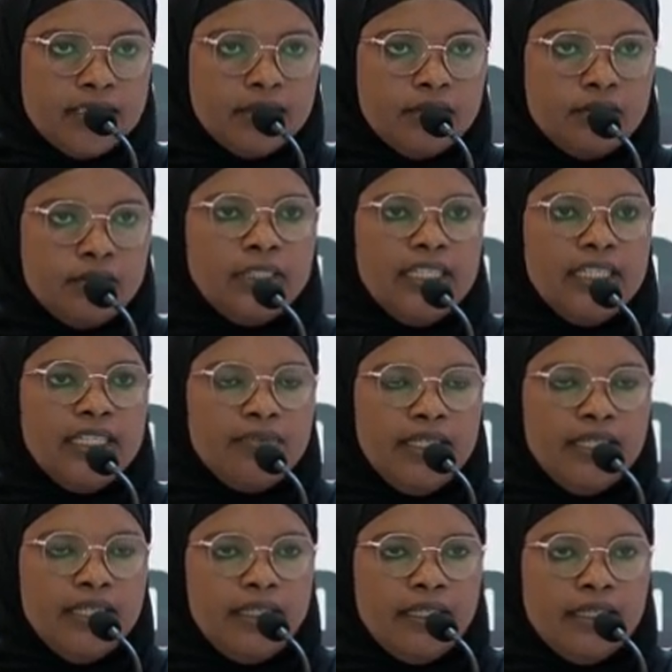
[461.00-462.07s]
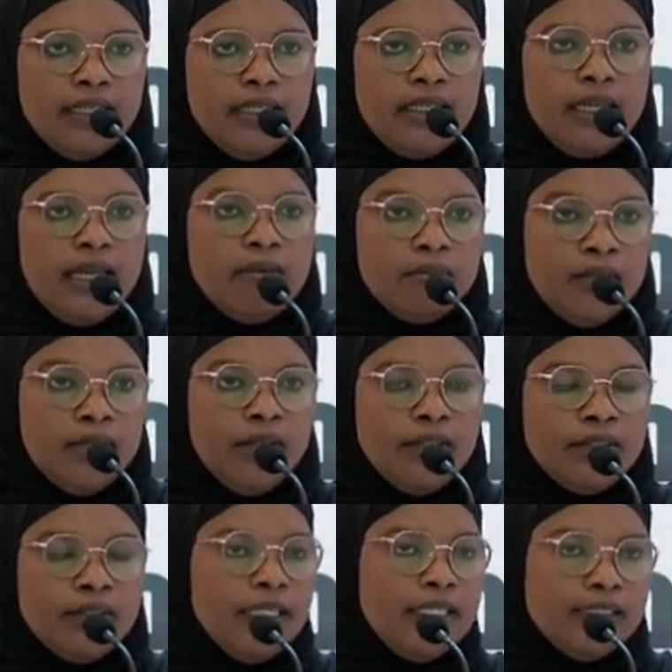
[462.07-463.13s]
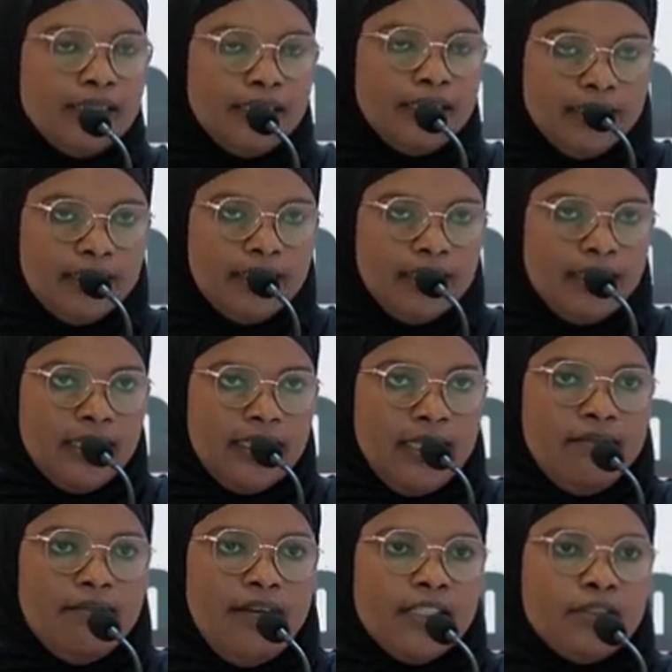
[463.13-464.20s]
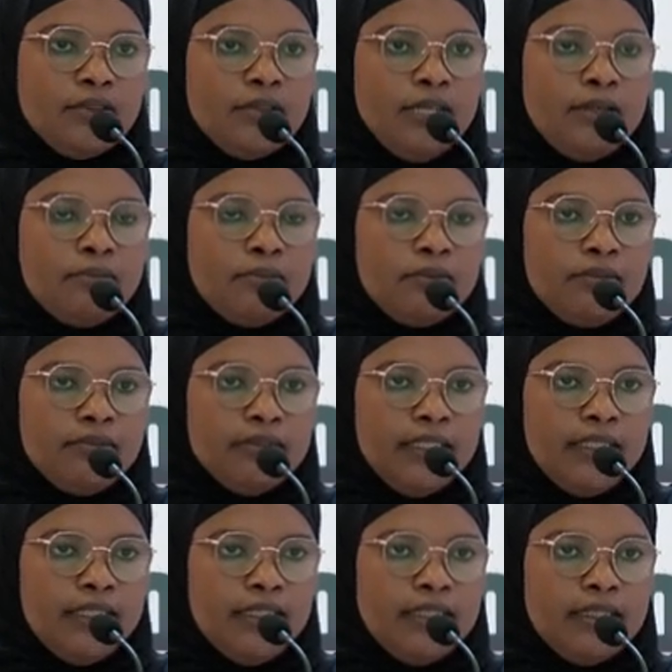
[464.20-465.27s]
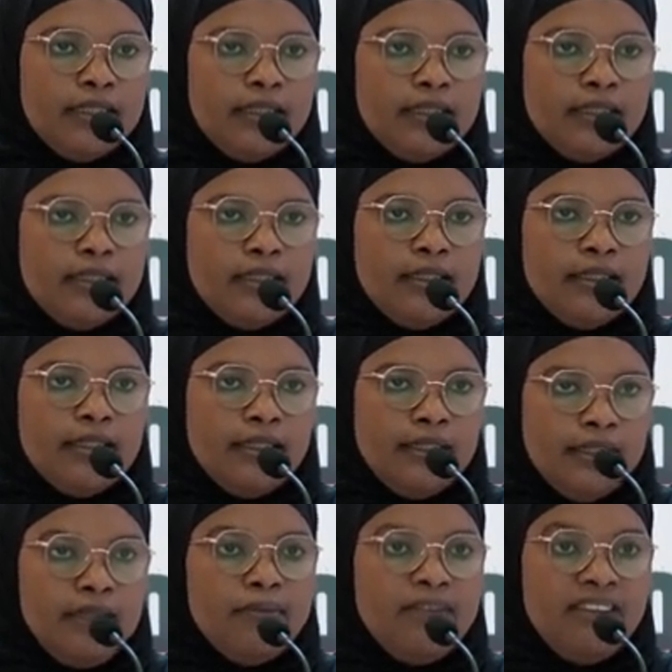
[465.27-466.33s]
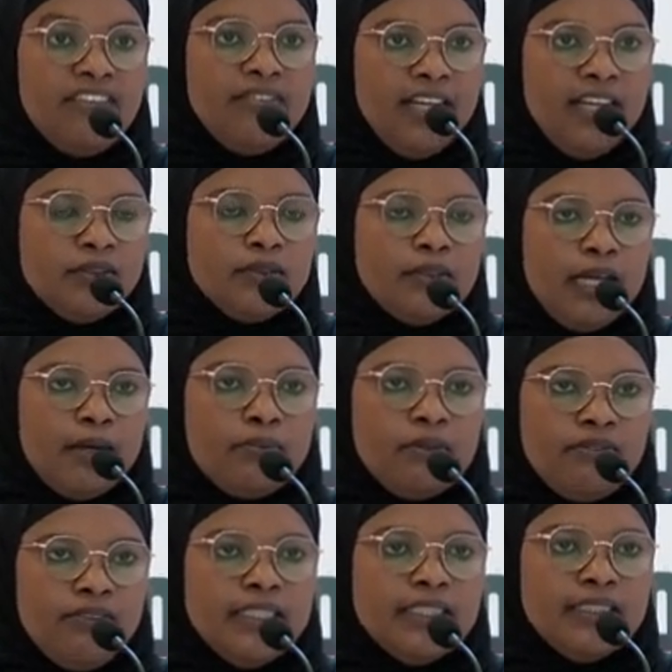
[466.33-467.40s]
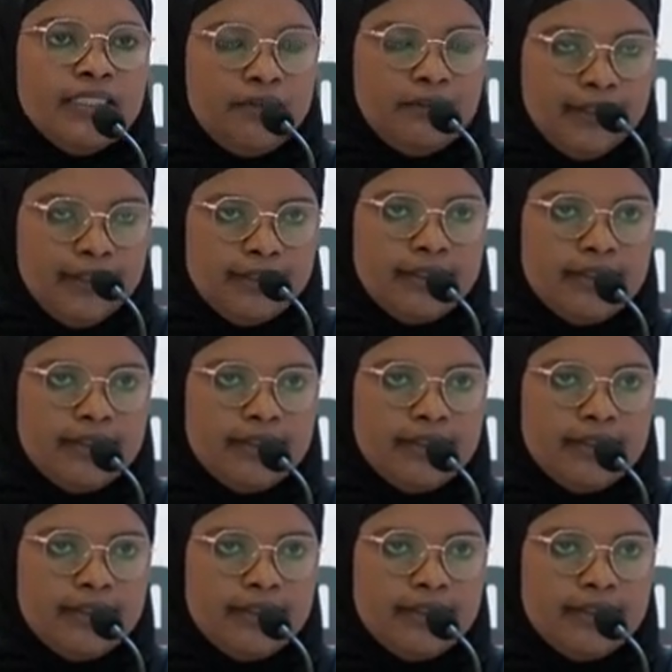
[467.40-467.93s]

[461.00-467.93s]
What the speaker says: give me $1 million if I should approve if I should approve his request.